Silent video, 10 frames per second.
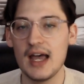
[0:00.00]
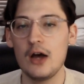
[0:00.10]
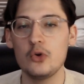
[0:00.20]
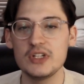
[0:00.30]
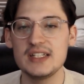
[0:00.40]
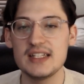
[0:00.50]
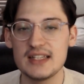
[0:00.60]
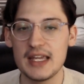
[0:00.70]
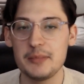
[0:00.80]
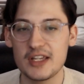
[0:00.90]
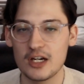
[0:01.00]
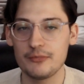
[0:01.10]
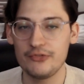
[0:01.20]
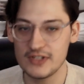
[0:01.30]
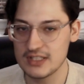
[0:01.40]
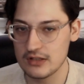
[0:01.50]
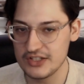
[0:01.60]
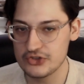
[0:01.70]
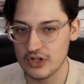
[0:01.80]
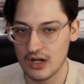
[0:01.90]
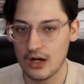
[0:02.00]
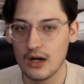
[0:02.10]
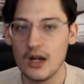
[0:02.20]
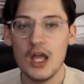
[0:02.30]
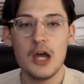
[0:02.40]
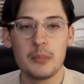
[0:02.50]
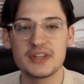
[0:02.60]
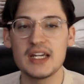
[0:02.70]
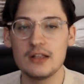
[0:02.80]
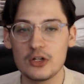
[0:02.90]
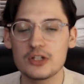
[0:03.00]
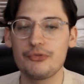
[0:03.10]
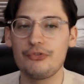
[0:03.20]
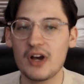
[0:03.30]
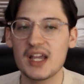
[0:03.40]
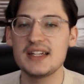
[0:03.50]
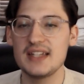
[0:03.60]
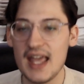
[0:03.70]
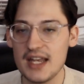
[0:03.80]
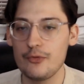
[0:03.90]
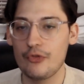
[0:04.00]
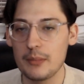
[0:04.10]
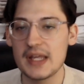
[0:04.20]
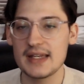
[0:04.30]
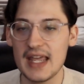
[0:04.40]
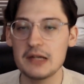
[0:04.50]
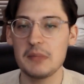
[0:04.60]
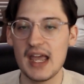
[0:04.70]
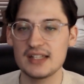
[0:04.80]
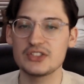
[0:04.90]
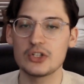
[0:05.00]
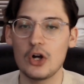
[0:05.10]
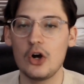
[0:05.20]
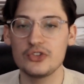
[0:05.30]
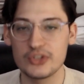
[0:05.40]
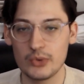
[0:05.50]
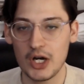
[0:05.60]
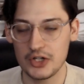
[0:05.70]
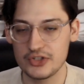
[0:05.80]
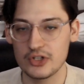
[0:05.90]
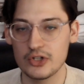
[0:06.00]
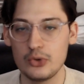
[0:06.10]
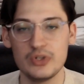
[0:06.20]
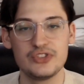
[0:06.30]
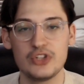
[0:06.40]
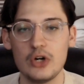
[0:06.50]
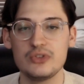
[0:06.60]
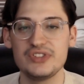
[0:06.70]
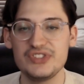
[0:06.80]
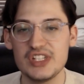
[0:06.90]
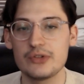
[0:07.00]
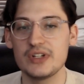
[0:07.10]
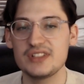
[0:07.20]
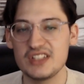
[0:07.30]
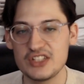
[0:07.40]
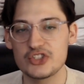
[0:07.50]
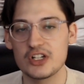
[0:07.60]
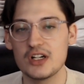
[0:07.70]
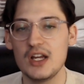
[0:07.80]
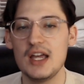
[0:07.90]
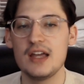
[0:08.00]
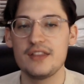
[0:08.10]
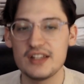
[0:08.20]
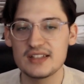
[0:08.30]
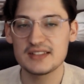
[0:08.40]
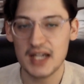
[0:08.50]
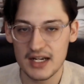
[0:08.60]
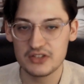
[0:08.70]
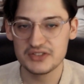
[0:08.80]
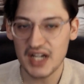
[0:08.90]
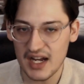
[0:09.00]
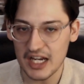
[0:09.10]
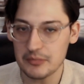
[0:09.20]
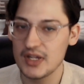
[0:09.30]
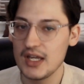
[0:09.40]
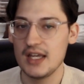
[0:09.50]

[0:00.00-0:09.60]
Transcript: Not only did they become physically stronger, but they learned fucking Nen from a Nen master, also a hunter, who was Gon's secret teacher this entire time.